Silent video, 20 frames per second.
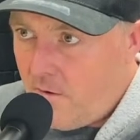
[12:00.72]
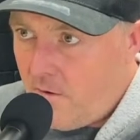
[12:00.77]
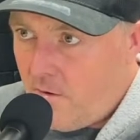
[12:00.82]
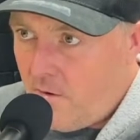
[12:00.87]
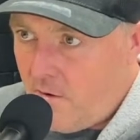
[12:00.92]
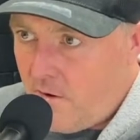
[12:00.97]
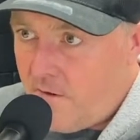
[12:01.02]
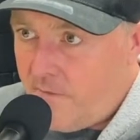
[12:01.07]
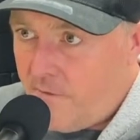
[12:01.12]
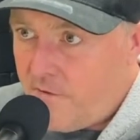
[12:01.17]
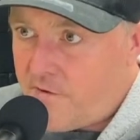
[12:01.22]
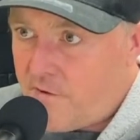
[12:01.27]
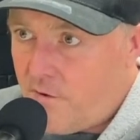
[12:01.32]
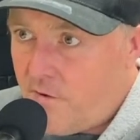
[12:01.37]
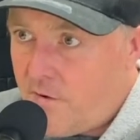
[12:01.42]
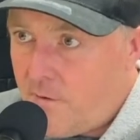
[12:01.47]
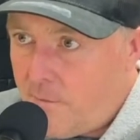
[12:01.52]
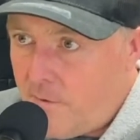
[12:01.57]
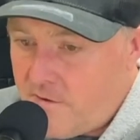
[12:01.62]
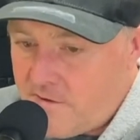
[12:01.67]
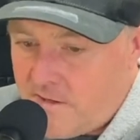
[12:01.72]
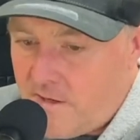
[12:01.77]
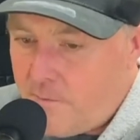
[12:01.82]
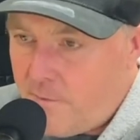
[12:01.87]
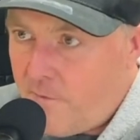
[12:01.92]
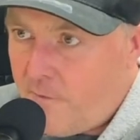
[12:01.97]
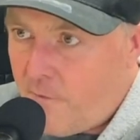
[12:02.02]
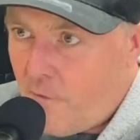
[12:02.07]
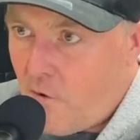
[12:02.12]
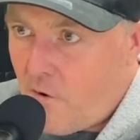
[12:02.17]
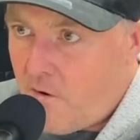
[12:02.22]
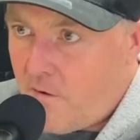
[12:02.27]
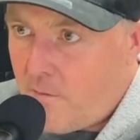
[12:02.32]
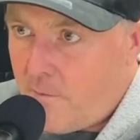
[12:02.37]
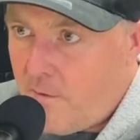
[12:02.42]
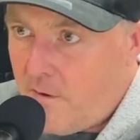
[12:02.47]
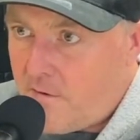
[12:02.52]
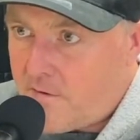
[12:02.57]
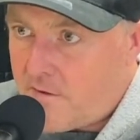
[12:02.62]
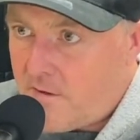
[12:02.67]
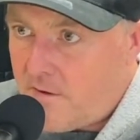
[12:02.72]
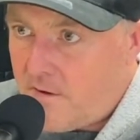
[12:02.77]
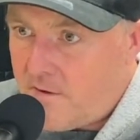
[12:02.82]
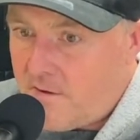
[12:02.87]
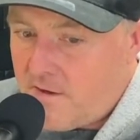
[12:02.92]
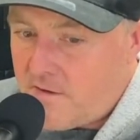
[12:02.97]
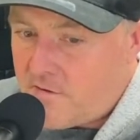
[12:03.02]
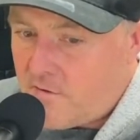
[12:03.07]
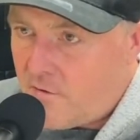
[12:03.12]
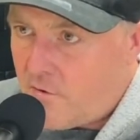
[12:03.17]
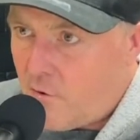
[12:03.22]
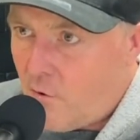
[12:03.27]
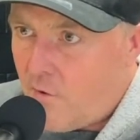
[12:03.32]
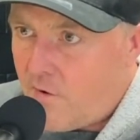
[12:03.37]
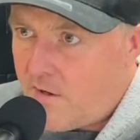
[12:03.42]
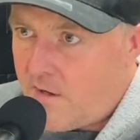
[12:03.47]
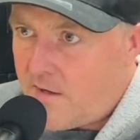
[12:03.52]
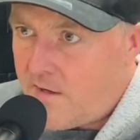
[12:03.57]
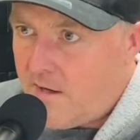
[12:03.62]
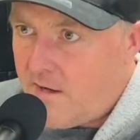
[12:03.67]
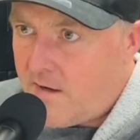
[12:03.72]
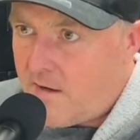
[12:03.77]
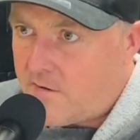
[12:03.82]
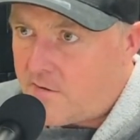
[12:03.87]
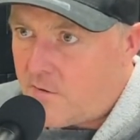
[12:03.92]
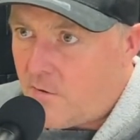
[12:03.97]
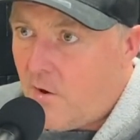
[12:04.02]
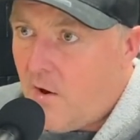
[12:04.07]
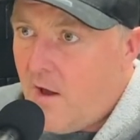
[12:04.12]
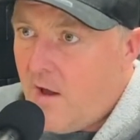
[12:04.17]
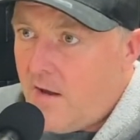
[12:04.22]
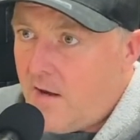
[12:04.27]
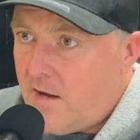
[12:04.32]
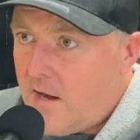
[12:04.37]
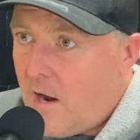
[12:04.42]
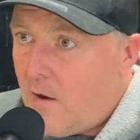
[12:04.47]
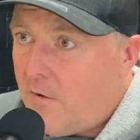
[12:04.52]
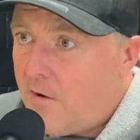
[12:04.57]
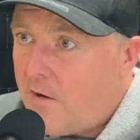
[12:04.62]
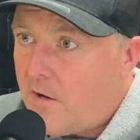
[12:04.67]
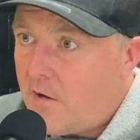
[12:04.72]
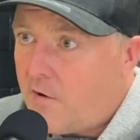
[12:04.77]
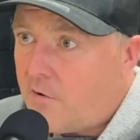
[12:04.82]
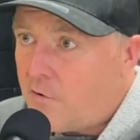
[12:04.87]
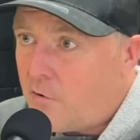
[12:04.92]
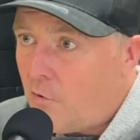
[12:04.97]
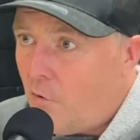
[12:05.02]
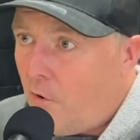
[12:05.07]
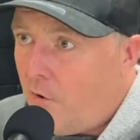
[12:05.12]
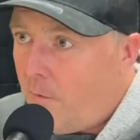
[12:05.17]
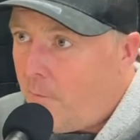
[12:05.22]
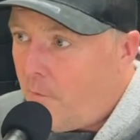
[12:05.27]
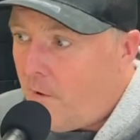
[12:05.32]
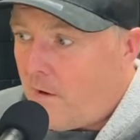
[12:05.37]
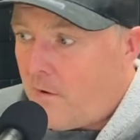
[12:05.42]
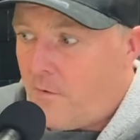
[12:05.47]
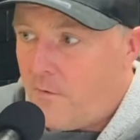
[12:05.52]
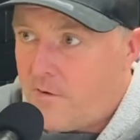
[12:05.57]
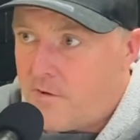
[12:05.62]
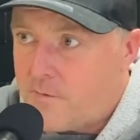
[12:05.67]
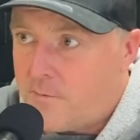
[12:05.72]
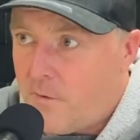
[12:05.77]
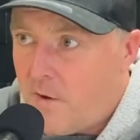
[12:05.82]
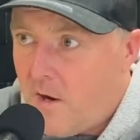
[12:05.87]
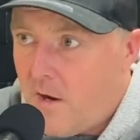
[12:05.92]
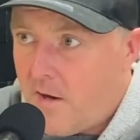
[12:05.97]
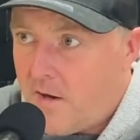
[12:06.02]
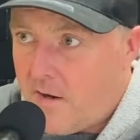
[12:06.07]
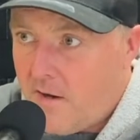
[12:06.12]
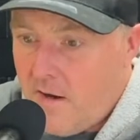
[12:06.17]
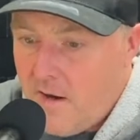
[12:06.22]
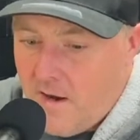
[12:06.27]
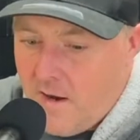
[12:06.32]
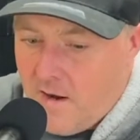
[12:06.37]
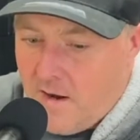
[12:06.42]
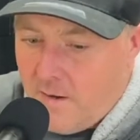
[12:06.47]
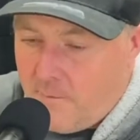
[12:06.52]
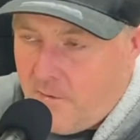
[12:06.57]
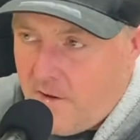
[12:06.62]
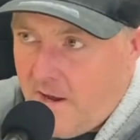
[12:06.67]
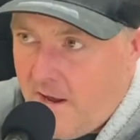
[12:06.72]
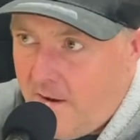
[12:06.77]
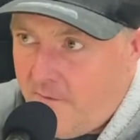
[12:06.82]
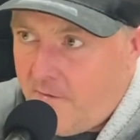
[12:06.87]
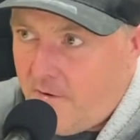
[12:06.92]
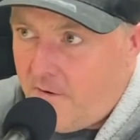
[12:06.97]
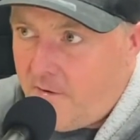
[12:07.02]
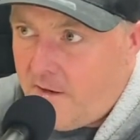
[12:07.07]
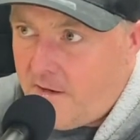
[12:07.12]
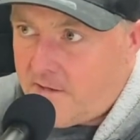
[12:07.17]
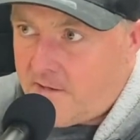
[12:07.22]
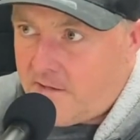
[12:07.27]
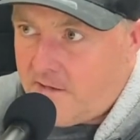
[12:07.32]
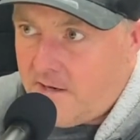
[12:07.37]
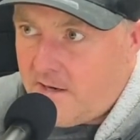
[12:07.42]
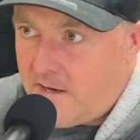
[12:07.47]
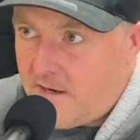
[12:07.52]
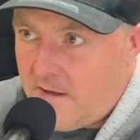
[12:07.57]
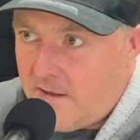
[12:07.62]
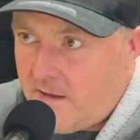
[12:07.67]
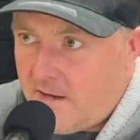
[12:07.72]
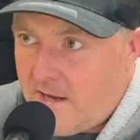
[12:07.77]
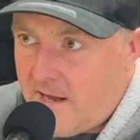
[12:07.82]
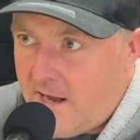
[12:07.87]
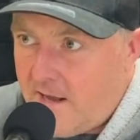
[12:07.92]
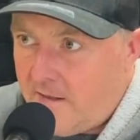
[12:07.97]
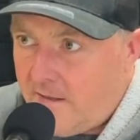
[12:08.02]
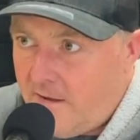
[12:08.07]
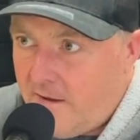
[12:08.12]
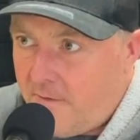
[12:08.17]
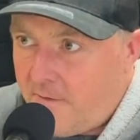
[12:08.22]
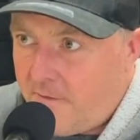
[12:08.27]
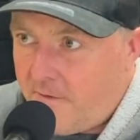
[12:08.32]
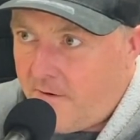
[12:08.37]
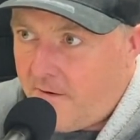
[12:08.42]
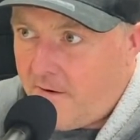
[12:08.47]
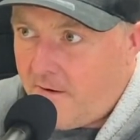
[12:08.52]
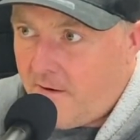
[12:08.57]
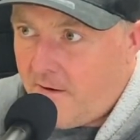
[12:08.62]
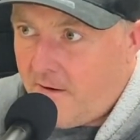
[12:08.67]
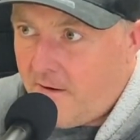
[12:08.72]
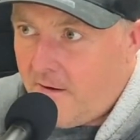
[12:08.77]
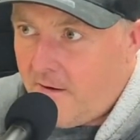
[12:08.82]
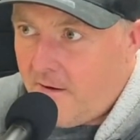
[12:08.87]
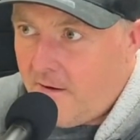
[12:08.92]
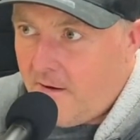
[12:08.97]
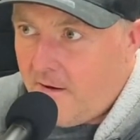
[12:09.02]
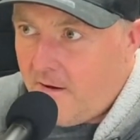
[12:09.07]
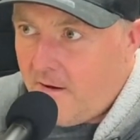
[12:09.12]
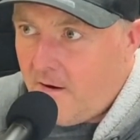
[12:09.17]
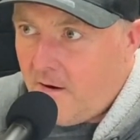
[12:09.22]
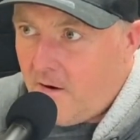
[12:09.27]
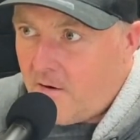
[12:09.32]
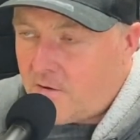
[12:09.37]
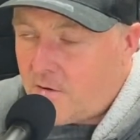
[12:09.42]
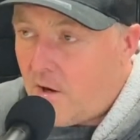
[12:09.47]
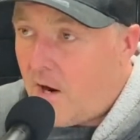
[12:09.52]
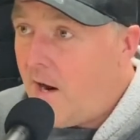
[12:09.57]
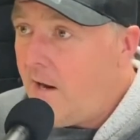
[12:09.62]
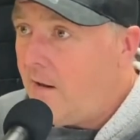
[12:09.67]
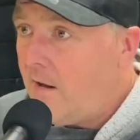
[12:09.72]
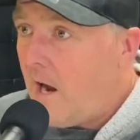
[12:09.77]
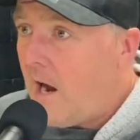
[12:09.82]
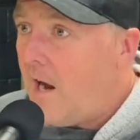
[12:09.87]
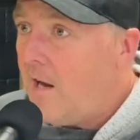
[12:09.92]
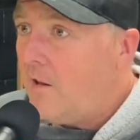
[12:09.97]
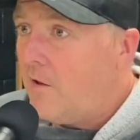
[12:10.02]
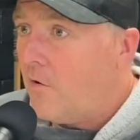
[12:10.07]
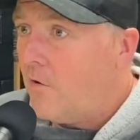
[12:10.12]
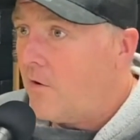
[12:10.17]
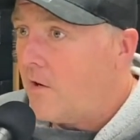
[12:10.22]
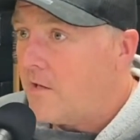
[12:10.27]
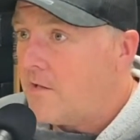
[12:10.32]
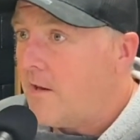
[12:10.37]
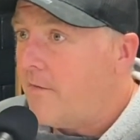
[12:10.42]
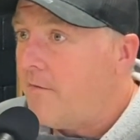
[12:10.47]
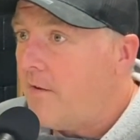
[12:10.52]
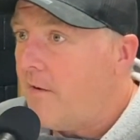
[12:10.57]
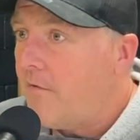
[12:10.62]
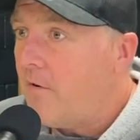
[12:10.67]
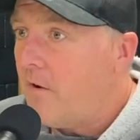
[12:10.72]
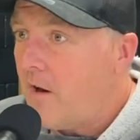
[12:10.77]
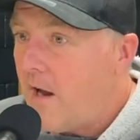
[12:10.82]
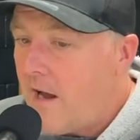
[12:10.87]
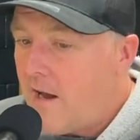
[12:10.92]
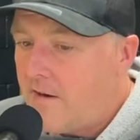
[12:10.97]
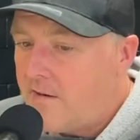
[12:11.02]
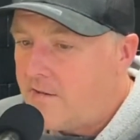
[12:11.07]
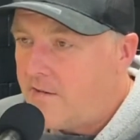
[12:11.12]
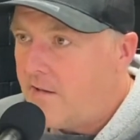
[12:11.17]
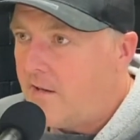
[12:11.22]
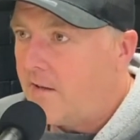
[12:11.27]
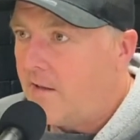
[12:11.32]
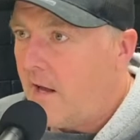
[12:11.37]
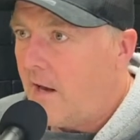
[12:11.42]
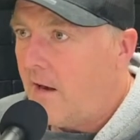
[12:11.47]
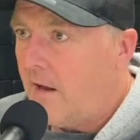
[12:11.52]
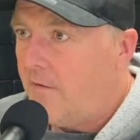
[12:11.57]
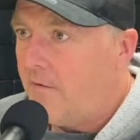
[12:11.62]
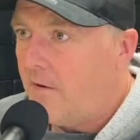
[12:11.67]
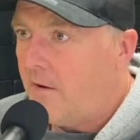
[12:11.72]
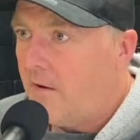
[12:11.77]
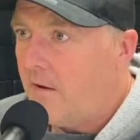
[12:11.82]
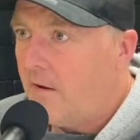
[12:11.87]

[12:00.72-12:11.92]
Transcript: if he's 200 pounds, he's got to put 400 pounds on the thing so no one could take it. So now he can control the puck with his body and be heavy on that stick and they can't lift. So I learned, because I've never had a stick that heavy.